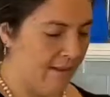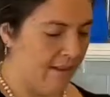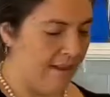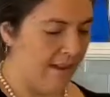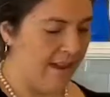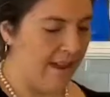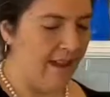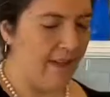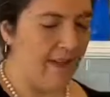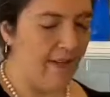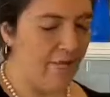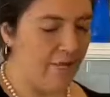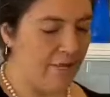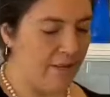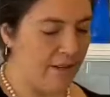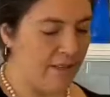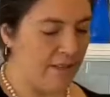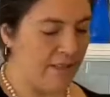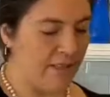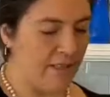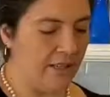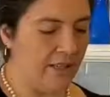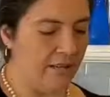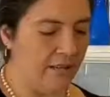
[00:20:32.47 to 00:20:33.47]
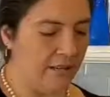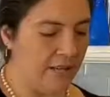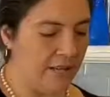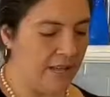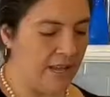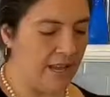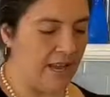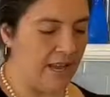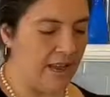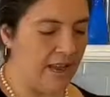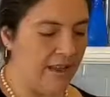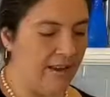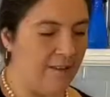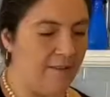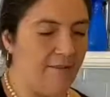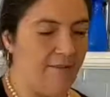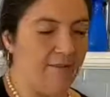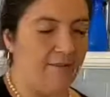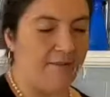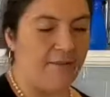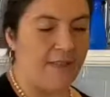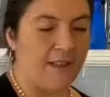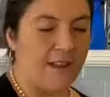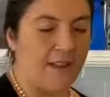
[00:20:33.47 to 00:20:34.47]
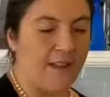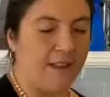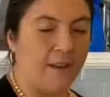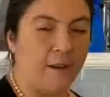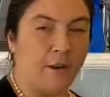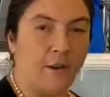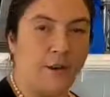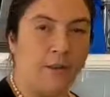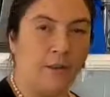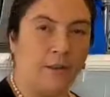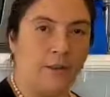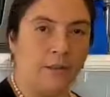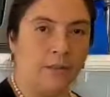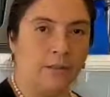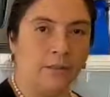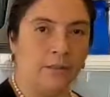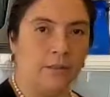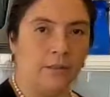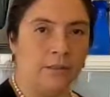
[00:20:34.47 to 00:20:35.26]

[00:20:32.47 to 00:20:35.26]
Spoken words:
Every single day I feed her.